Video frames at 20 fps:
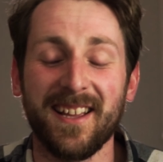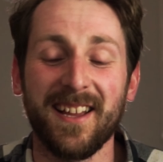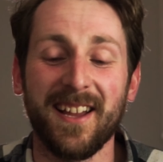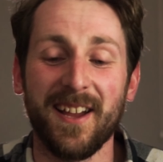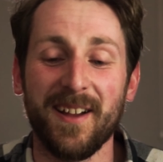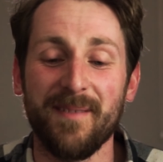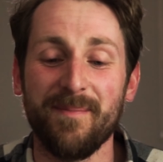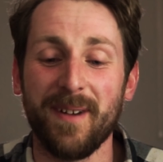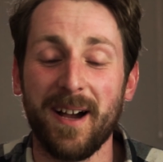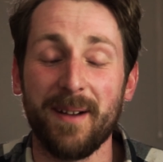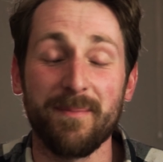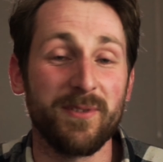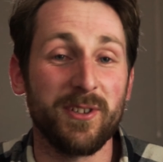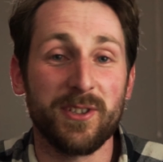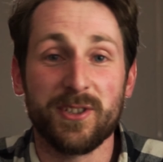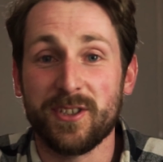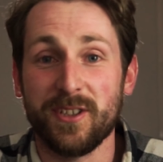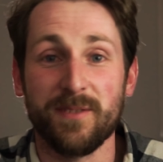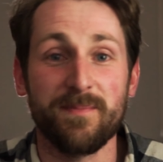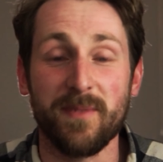I'm
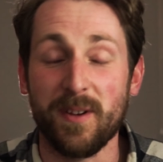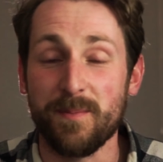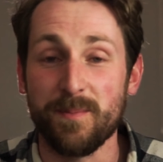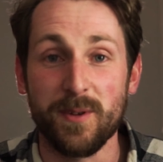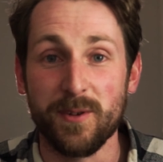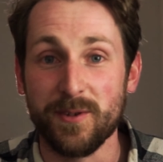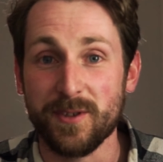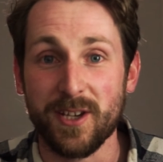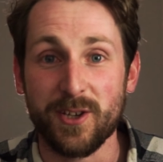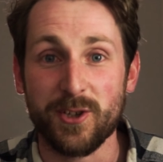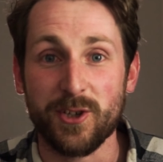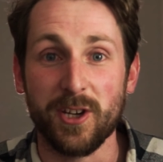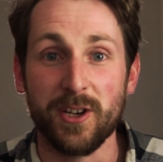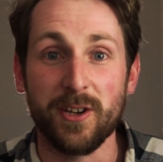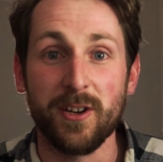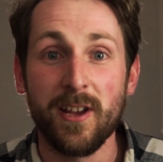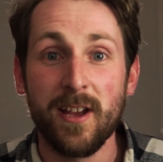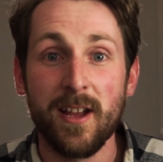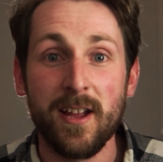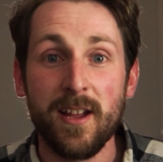just a
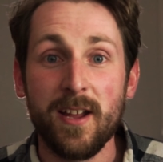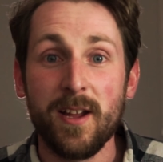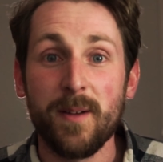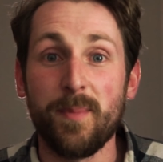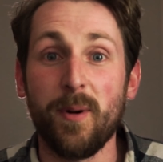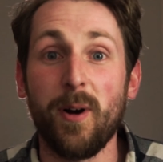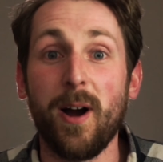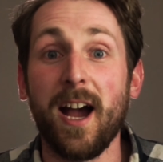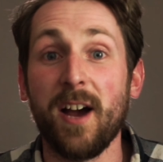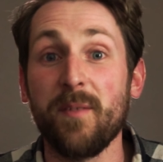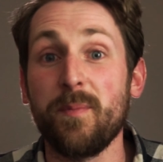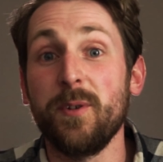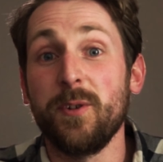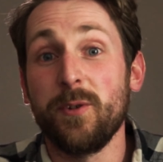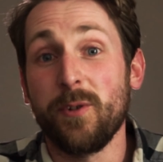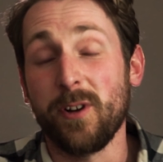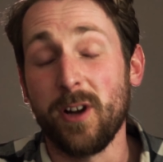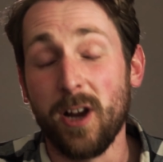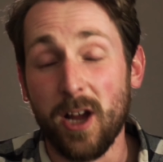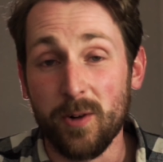musician, but I have been
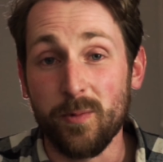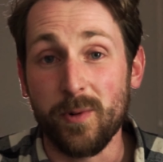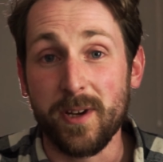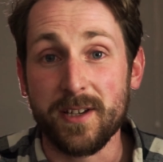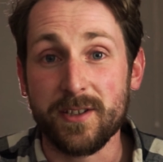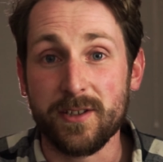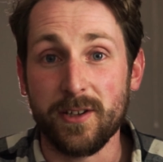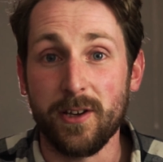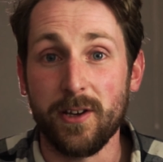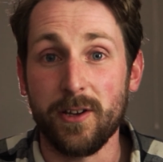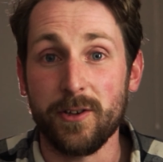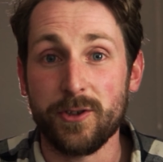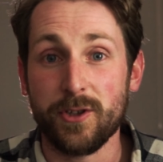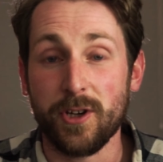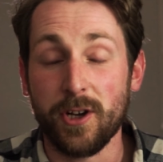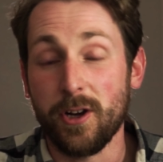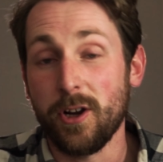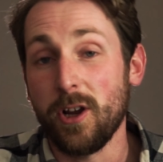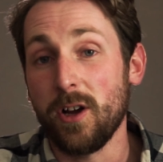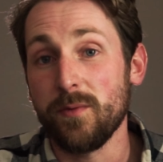doing a lot of
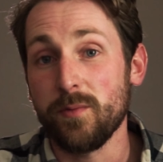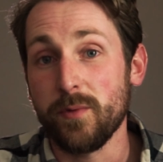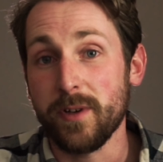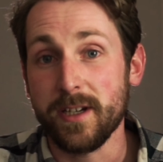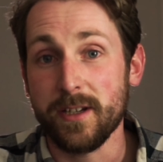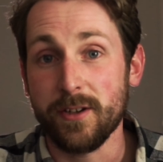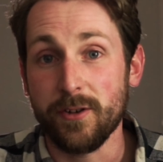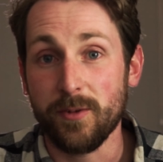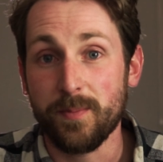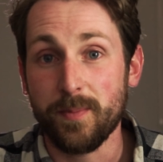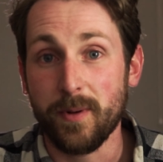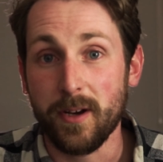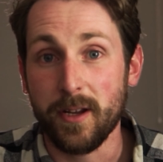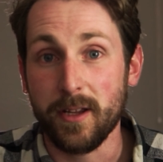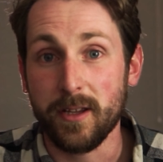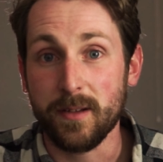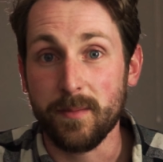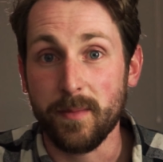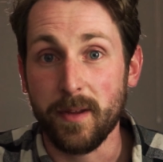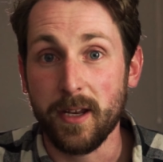research and a lot of reading up on
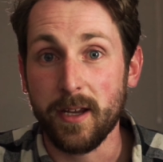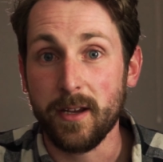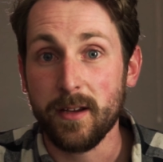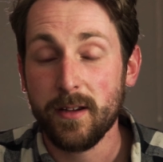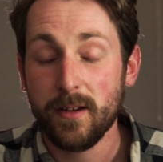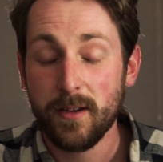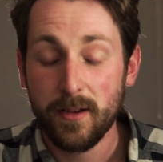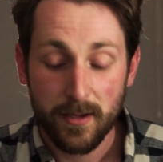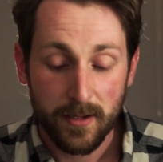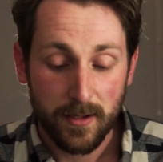it at the minute.